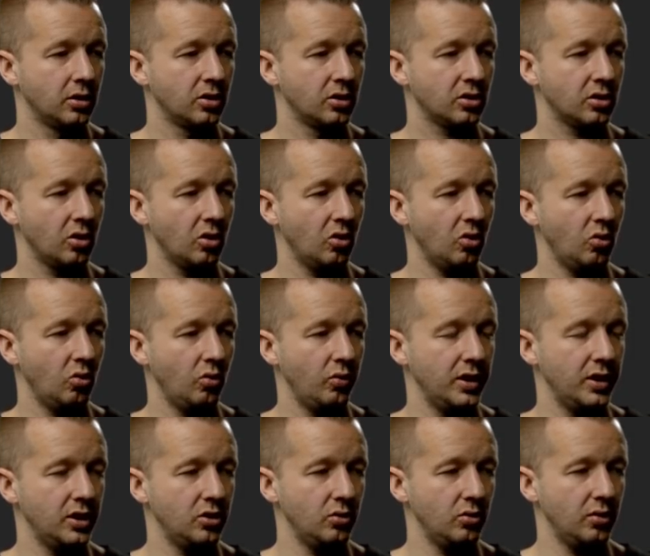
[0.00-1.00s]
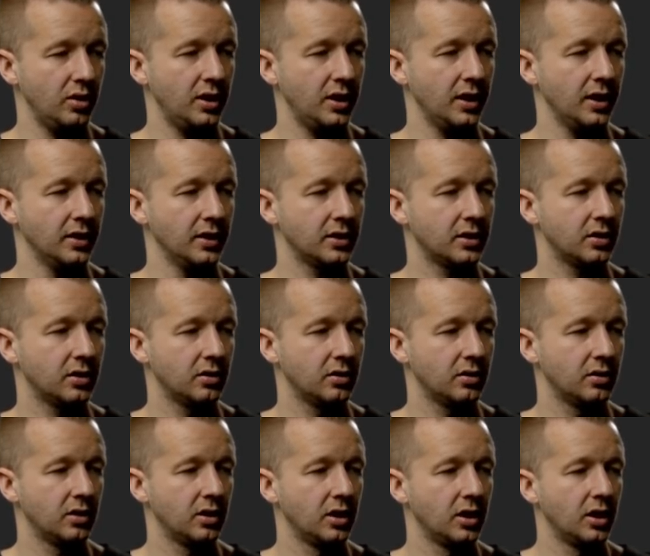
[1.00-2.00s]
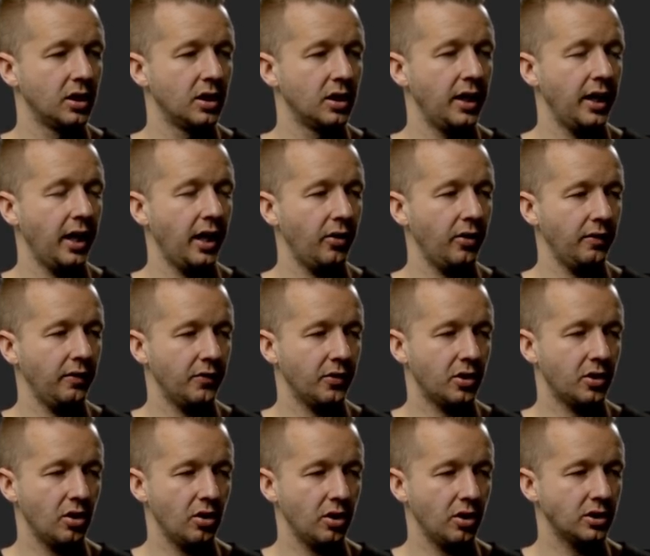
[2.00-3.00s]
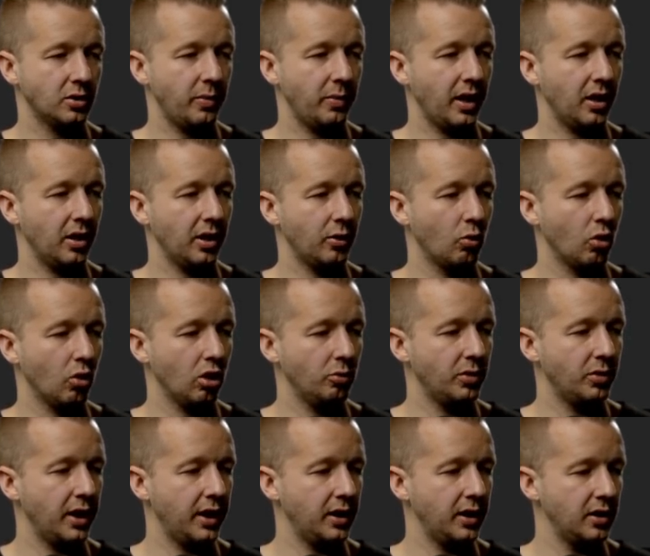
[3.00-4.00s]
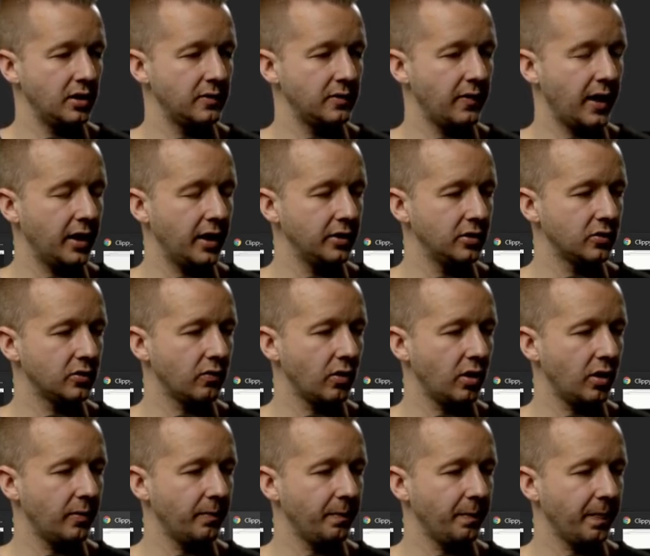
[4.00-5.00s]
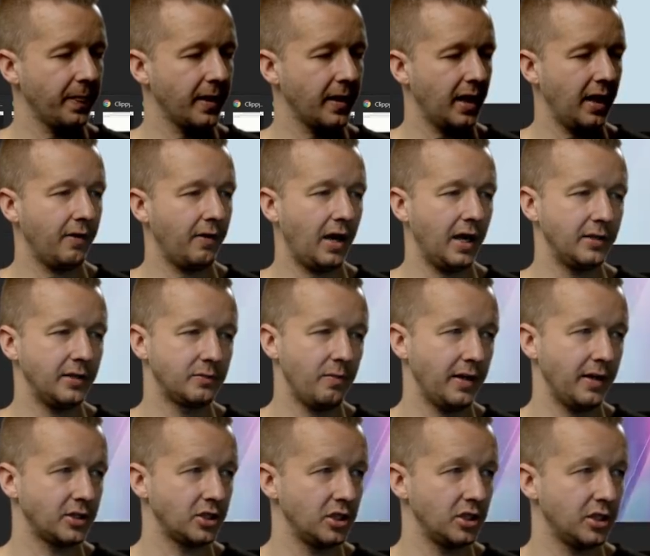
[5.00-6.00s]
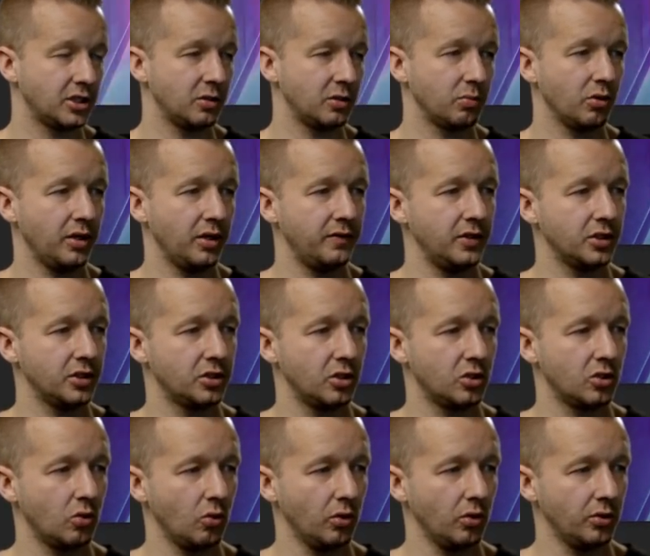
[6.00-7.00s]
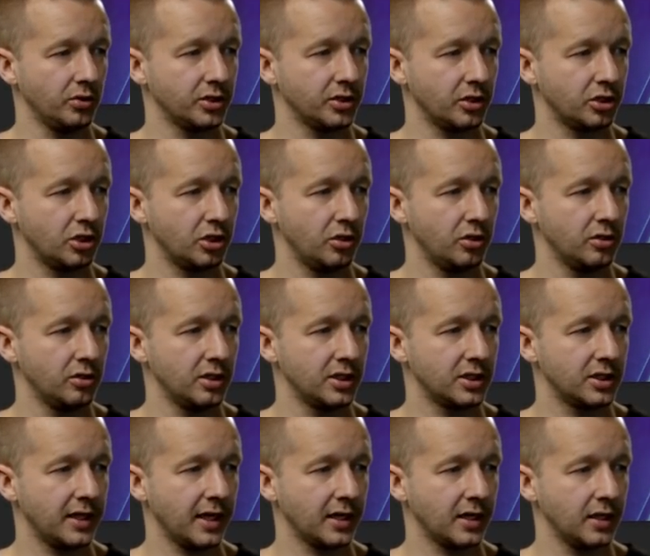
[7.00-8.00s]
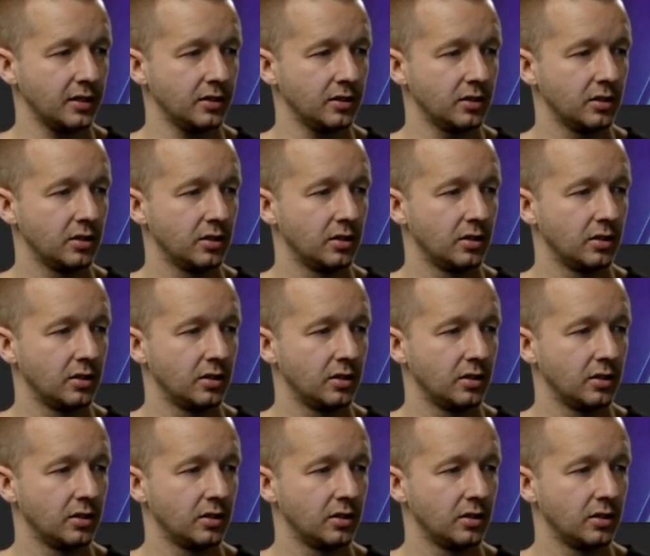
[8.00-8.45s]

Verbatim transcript: So we do this. Now, if you're curious about like where I'm getting these values from, I, I mentioned this in previous tutorials. I'll show you in a second.